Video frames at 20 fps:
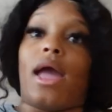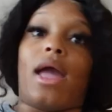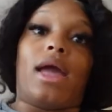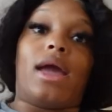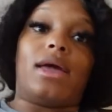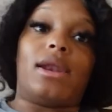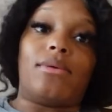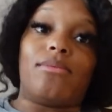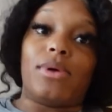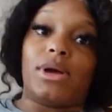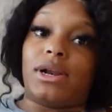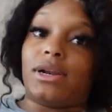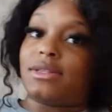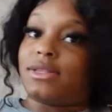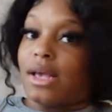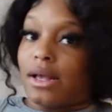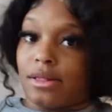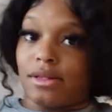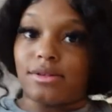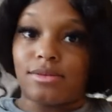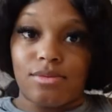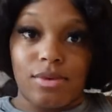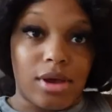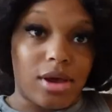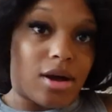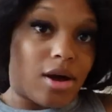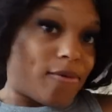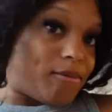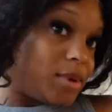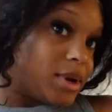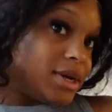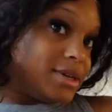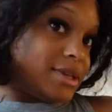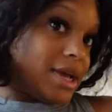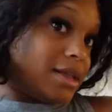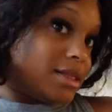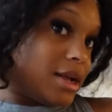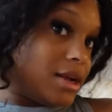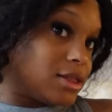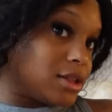And I'm ready to take this wig off because
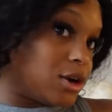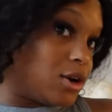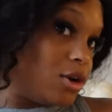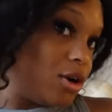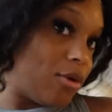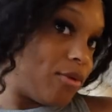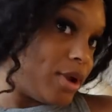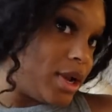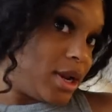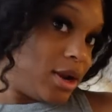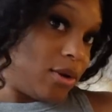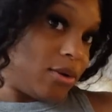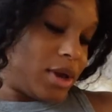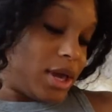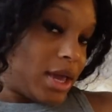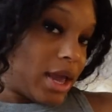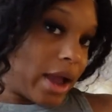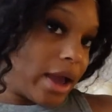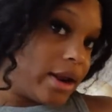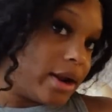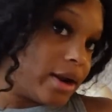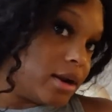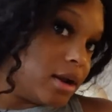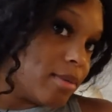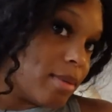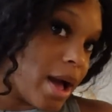I think the chlorine low-key ate it up.